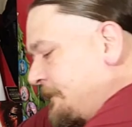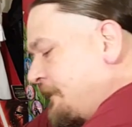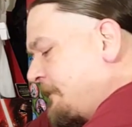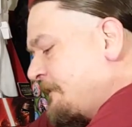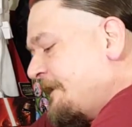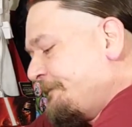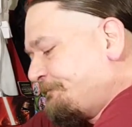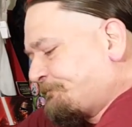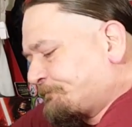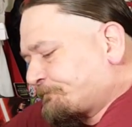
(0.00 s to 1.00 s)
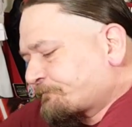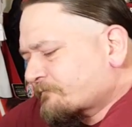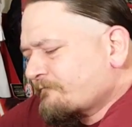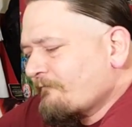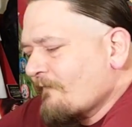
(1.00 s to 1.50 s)
Alright.
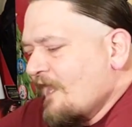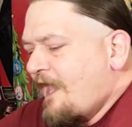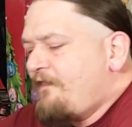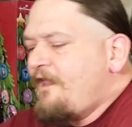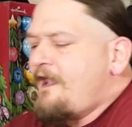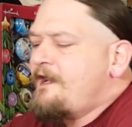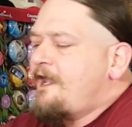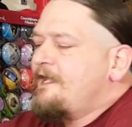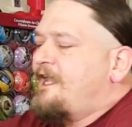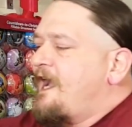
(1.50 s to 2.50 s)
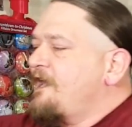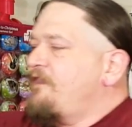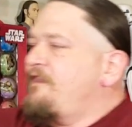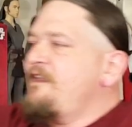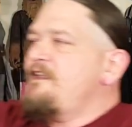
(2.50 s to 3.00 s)
And then I
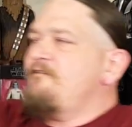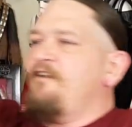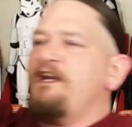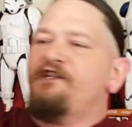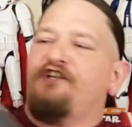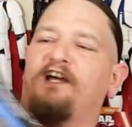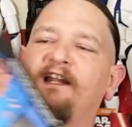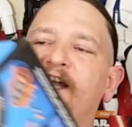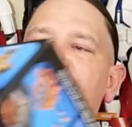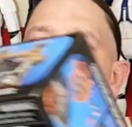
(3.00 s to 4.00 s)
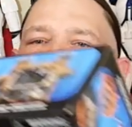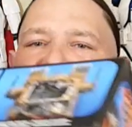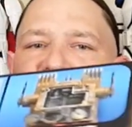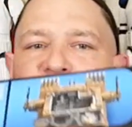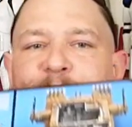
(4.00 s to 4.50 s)
got the Vintage
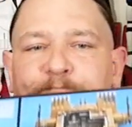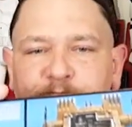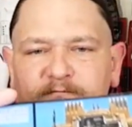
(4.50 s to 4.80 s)
Collection